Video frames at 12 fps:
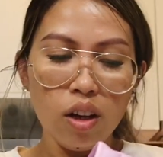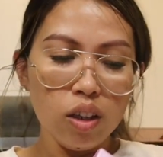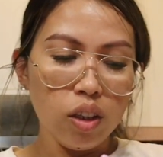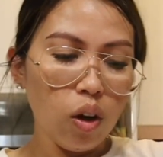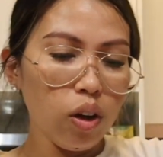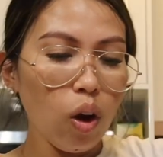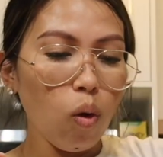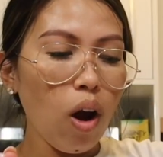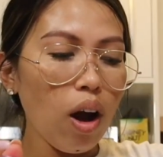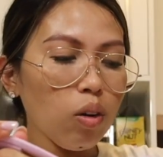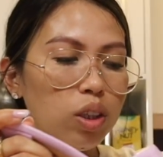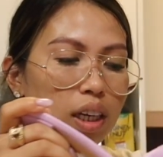So,
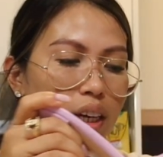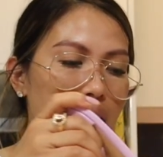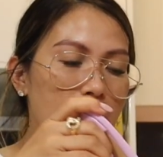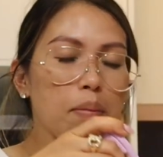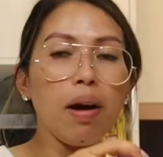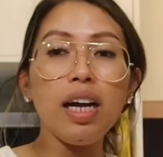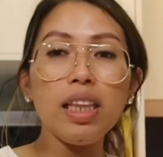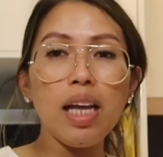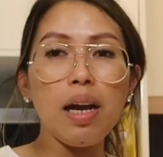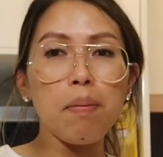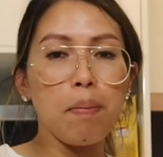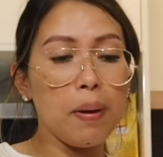nakuha ko siya ng
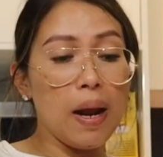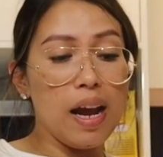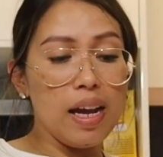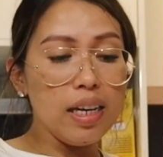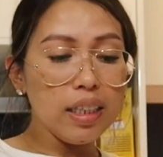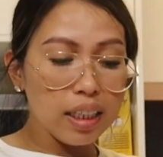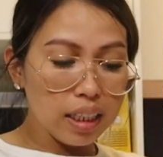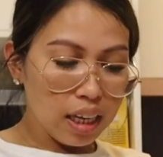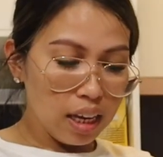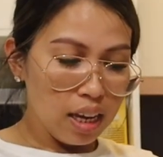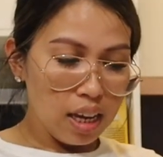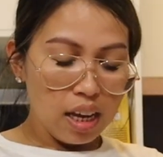magandang price.
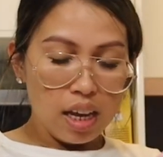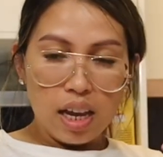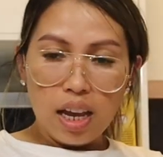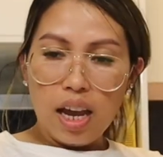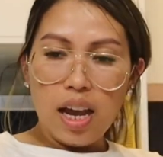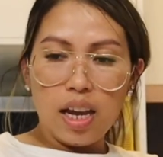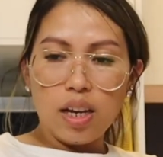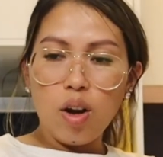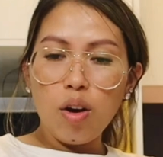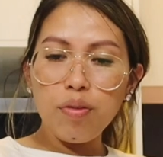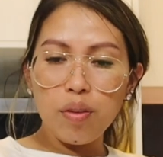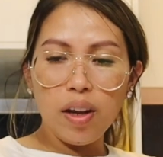And
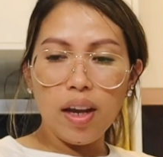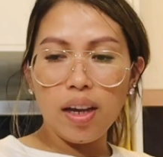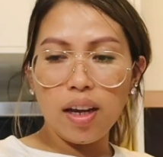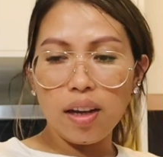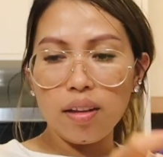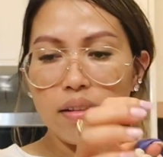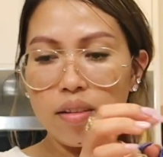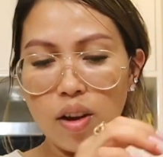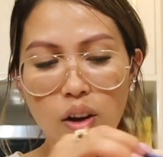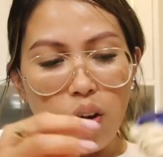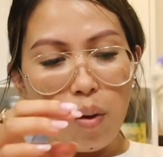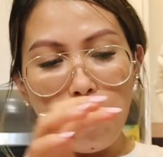hopefully, I can,
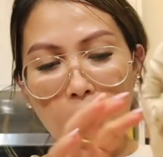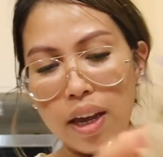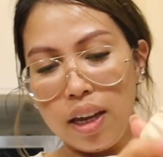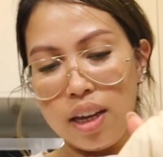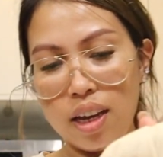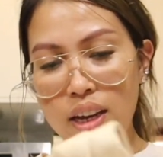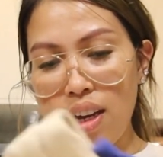you know, make